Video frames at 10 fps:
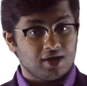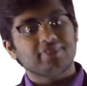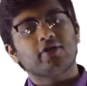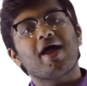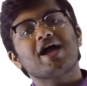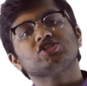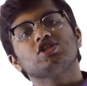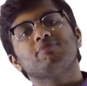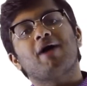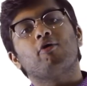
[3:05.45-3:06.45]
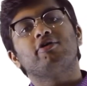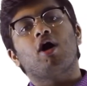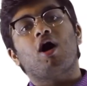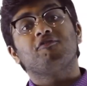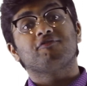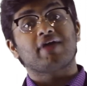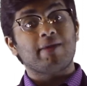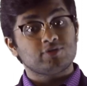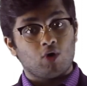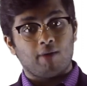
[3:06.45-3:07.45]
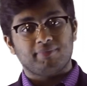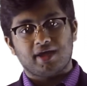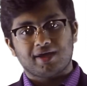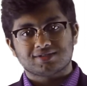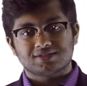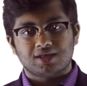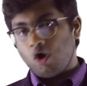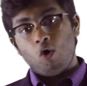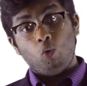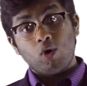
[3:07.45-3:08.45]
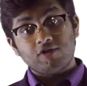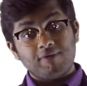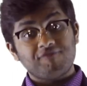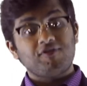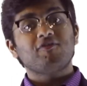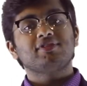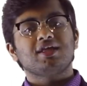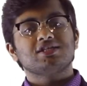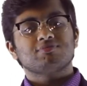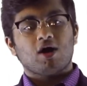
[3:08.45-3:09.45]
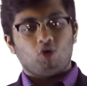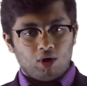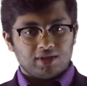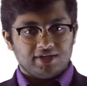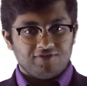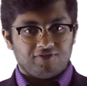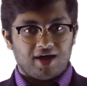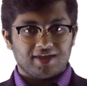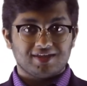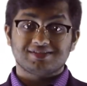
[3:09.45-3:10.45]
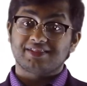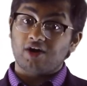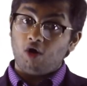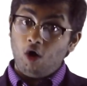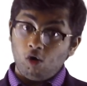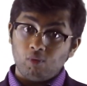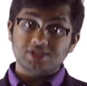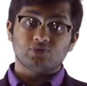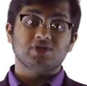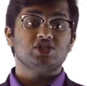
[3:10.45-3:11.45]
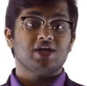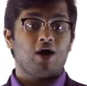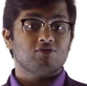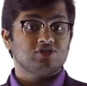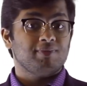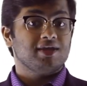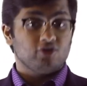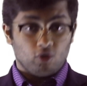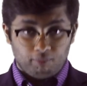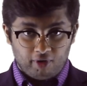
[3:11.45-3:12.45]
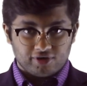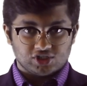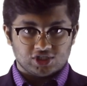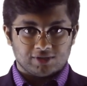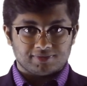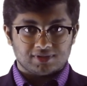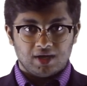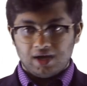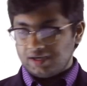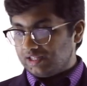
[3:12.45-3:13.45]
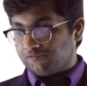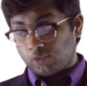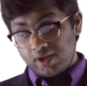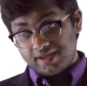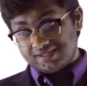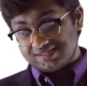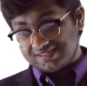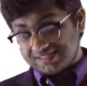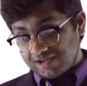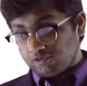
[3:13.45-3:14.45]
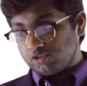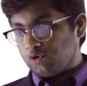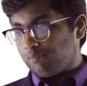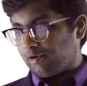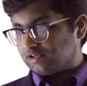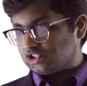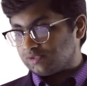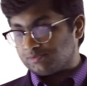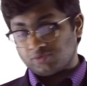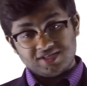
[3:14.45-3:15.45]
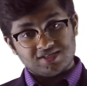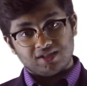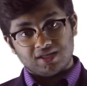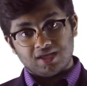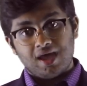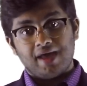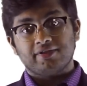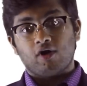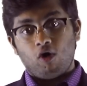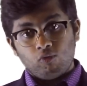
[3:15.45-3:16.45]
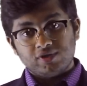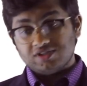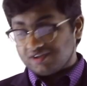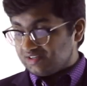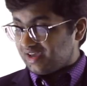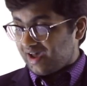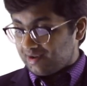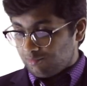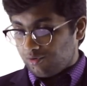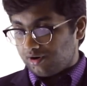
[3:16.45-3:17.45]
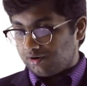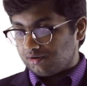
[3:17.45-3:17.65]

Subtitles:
They're actually powered off ApeSwap DEX. One of my favorite things about KoalaDefi is that they're always reaching out to make new partnerships. They've created several new partnerships recently, and they're always looking to add more.